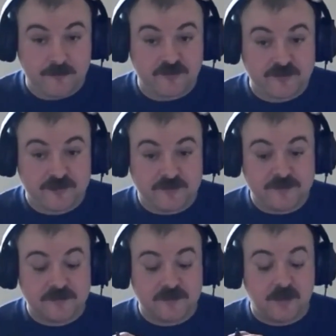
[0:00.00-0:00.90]

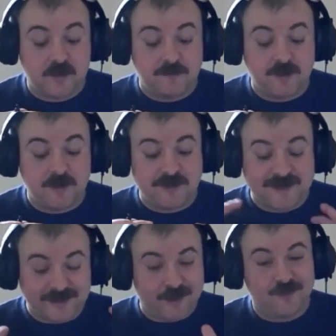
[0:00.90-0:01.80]
represents
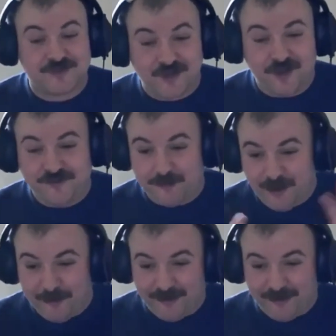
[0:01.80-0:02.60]
technical staff. And my